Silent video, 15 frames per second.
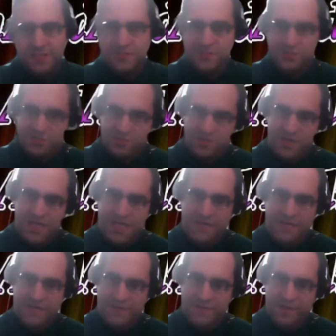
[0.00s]
Subscribe if
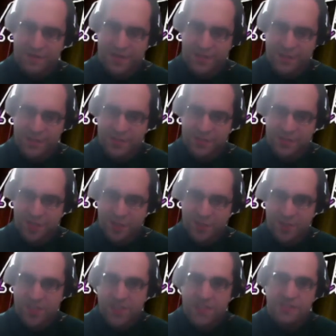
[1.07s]
you're on YouTube,
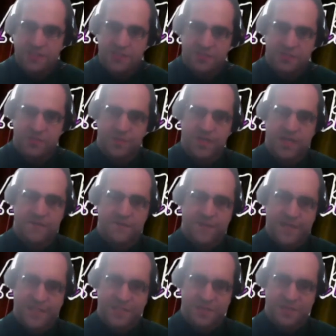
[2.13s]
because it will be on
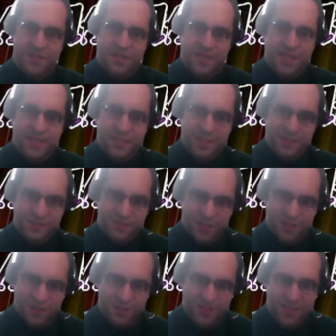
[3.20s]
Facebook and YouTube.
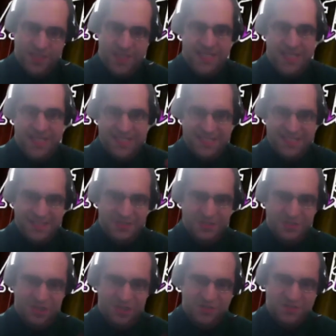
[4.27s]
And yes, I do talk
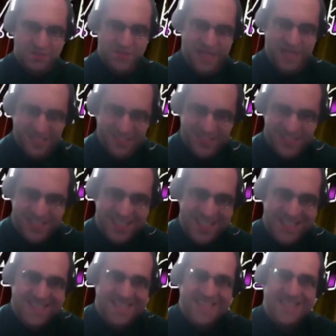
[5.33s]
with my hands.
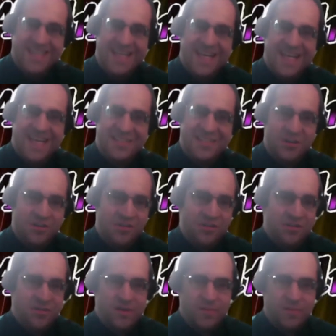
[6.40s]
It's all over the
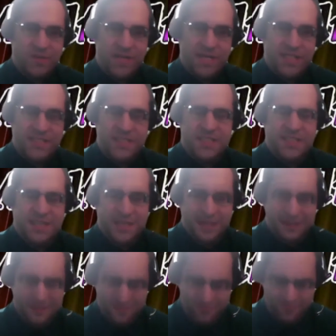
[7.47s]
place.
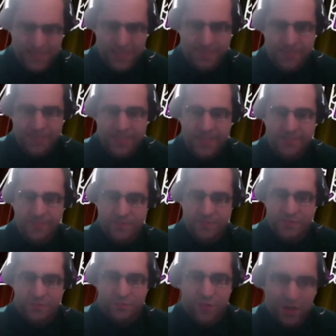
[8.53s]
Wrapping up, it was a
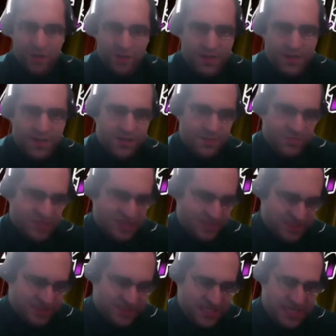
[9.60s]
real honor and privilege
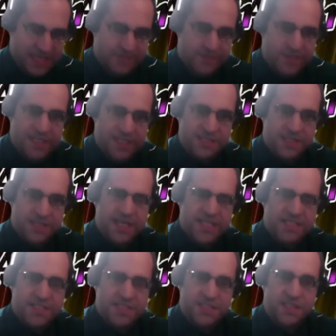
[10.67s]
having you as a guest.
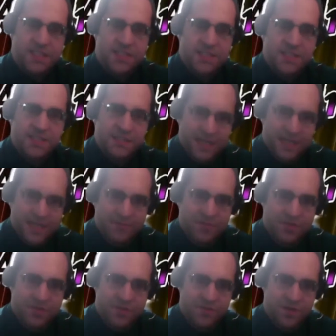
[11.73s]
And I'm looking
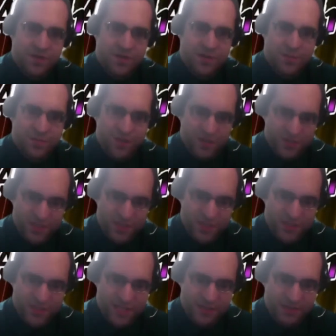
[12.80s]
forward to part 2 down
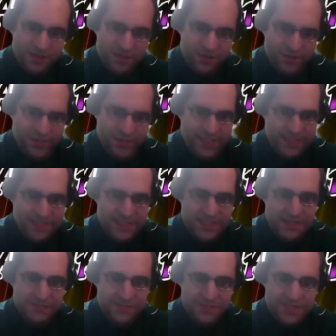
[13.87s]
the road. And as I
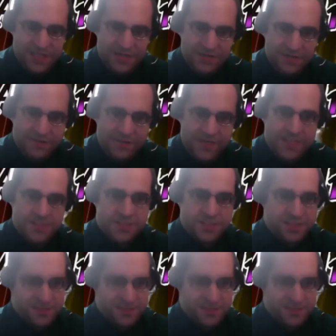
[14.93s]
always tell our fans,